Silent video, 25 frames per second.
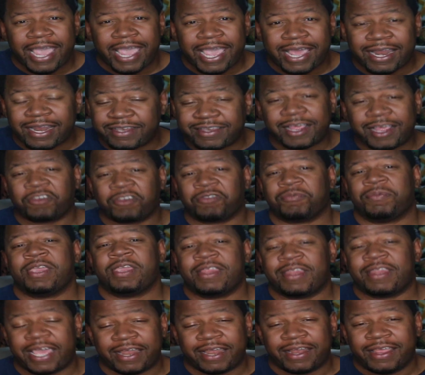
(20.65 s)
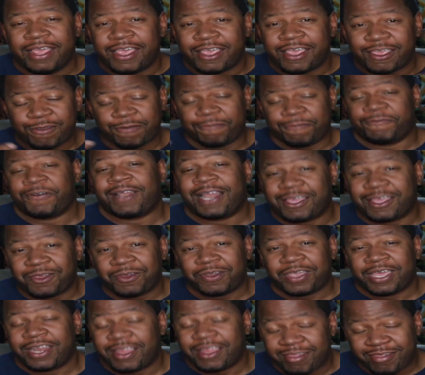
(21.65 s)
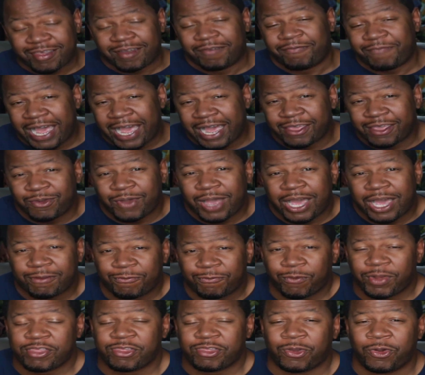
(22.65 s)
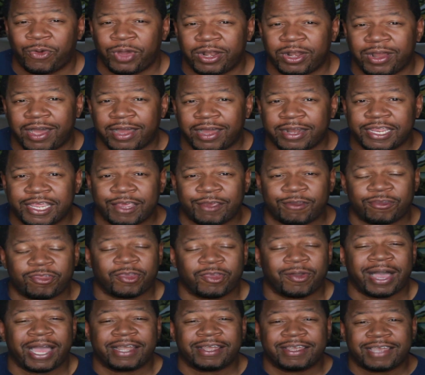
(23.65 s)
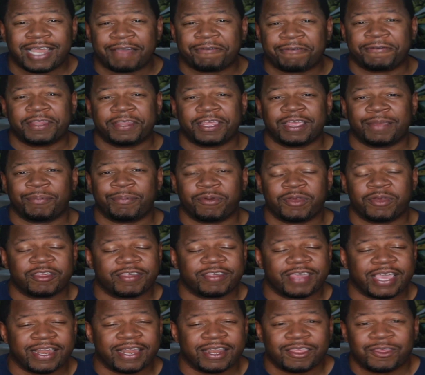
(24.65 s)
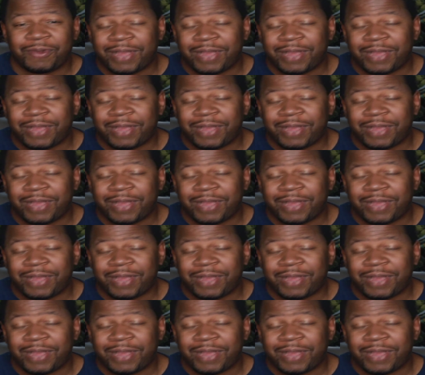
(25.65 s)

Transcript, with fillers: And it tells me that you feel like you're getting some value out of what's going on here. So I definitely appreciate it.